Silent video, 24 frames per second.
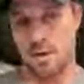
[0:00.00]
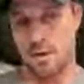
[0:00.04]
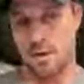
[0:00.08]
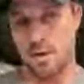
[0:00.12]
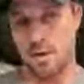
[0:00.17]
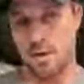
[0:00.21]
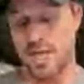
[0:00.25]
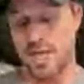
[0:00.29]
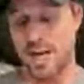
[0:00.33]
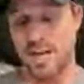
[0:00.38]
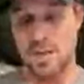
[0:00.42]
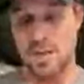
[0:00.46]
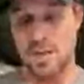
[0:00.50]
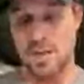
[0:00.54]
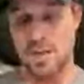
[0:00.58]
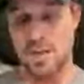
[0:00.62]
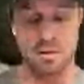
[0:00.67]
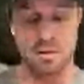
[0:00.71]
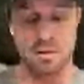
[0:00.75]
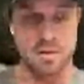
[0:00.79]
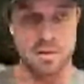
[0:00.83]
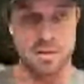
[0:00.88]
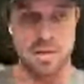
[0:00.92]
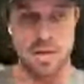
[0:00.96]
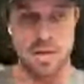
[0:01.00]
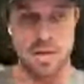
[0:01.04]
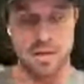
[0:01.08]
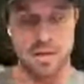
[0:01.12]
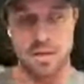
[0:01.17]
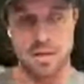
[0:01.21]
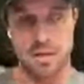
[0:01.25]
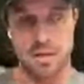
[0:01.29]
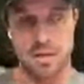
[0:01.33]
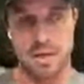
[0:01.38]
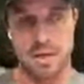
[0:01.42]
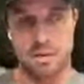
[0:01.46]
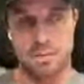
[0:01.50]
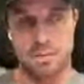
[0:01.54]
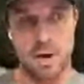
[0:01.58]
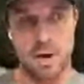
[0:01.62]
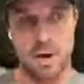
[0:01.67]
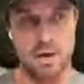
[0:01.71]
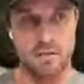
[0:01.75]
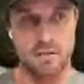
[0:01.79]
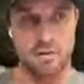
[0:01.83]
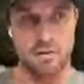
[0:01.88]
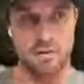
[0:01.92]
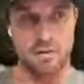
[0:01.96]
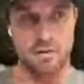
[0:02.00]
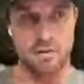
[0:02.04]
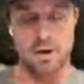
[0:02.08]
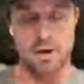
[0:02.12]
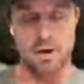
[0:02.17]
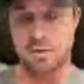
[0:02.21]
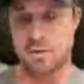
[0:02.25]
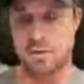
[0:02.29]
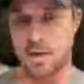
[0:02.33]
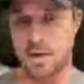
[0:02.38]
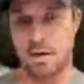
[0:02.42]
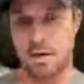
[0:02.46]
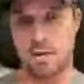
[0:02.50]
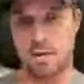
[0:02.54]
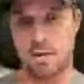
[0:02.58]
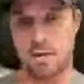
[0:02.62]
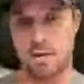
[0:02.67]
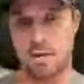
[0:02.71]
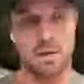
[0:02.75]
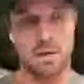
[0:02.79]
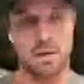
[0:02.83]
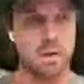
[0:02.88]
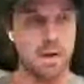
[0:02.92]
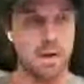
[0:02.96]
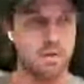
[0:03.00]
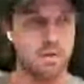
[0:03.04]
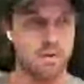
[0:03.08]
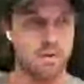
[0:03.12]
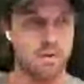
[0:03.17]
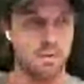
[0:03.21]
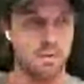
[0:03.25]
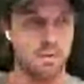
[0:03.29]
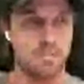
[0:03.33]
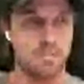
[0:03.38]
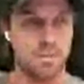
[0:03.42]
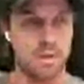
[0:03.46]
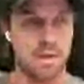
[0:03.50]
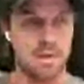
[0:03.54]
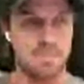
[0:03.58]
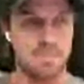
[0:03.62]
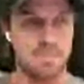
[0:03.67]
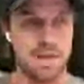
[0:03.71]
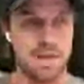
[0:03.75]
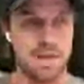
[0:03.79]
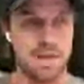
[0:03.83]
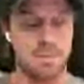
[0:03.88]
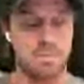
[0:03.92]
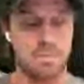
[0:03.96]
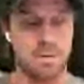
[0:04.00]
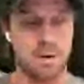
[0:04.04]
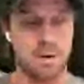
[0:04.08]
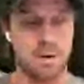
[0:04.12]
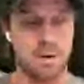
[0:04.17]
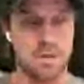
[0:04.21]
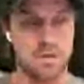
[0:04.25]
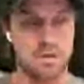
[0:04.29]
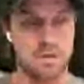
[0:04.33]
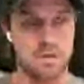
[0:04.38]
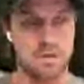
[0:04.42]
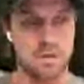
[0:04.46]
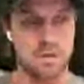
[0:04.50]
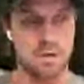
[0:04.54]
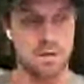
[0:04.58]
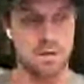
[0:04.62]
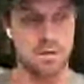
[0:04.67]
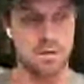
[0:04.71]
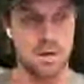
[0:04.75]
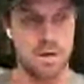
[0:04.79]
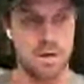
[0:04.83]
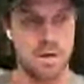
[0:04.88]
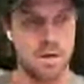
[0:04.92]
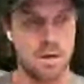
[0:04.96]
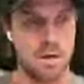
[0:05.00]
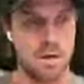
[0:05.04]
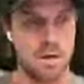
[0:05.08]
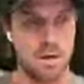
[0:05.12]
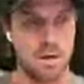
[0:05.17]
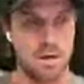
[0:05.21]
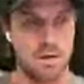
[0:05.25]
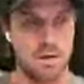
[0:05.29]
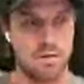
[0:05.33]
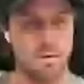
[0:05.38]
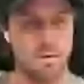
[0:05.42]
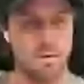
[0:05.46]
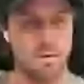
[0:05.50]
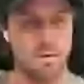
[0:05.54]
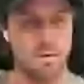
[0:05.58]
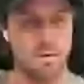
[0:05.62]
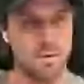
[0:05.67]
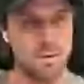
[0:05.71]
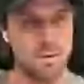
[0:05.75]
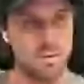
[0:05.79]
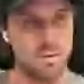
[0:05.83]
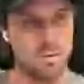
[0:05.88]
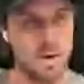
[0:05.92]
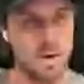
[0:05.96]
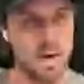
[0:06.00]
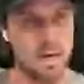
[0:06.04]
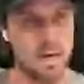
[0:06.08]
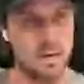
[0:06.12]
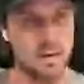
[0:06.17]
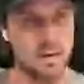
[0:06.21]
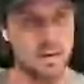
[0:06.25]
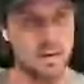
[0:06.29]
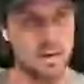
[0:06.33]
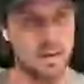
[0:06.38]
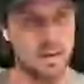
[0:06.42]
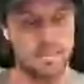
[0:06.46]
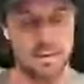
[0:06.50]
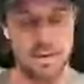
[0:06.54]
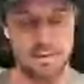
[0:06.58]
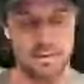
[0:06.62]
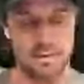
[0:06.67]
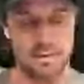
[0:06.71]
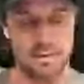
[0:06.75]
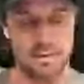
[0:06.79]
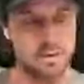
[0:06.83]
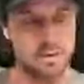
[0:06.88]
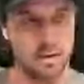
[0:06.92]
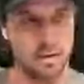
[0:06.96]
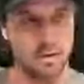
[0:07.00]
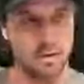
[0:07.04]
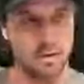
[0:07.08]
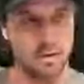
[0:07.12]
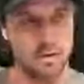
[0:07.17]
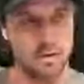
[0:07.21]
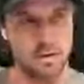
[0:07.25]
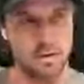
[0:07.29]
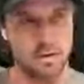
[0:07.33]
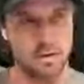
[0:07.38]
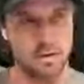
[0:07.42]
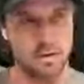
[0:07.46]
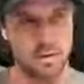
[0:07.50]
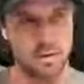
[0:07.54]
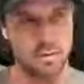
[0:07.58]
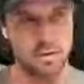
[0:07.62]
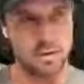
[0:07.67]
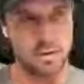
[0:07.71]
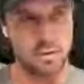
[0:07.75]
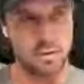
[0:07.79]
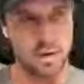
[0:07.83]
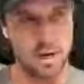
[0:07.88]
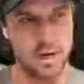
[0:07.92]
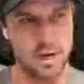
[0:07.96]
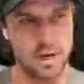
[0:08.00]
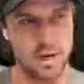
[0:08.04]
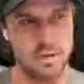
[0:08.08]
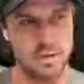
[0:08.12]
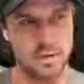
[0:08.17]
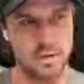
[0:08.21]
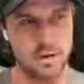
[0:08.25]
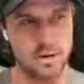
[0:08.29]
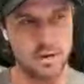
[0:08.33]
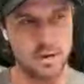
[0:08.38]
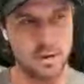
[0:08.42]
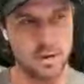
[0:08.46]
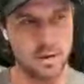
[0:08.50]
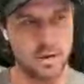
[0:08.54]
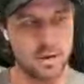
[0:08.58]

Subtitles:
the changing room as such and get away from the hotel and get away from the immediate pressures. So cricket was a way photography was a way to